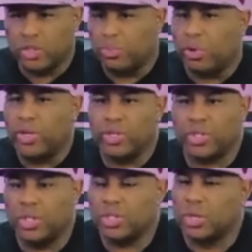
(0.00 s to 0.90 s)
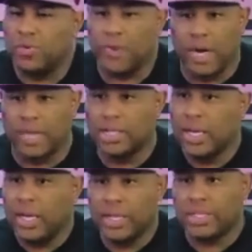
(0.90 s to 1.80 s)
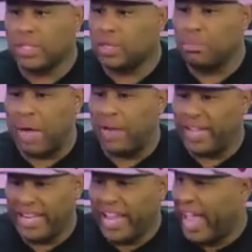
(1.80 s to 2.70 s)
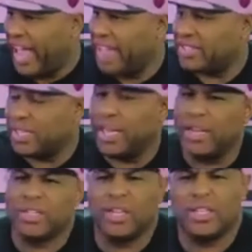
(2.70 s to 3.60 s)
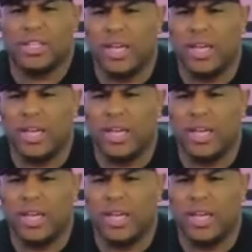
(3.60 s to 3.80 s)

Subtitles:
you supporting your children? So for us, it's just about enhancing. And here's the other